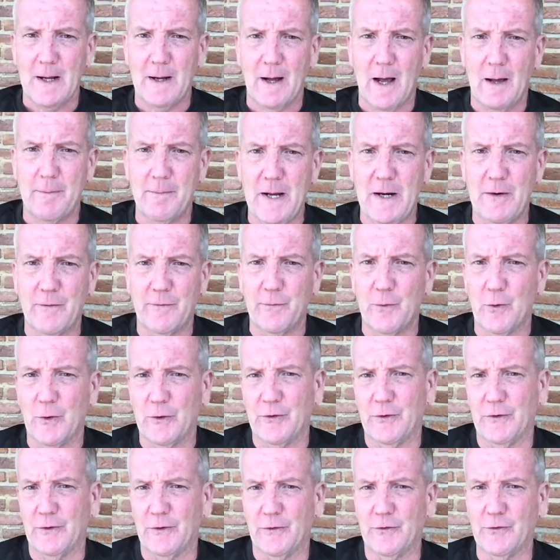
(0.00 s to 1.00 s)
I paid a
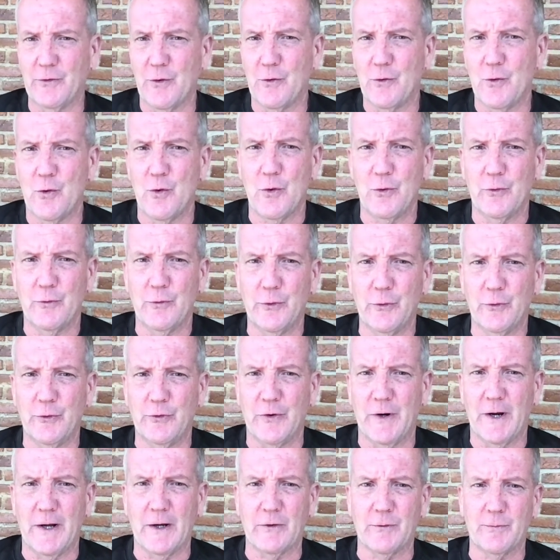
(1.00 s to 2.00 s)
fortune to so-called gurus
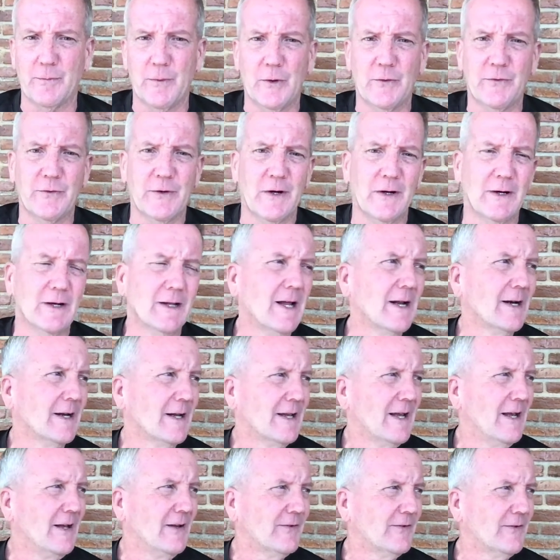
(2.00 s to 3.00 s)
and experts, and in a lot of
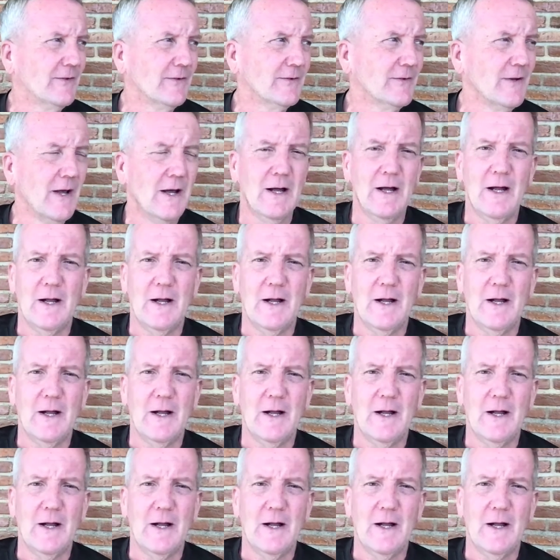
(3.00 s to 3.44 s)
cases,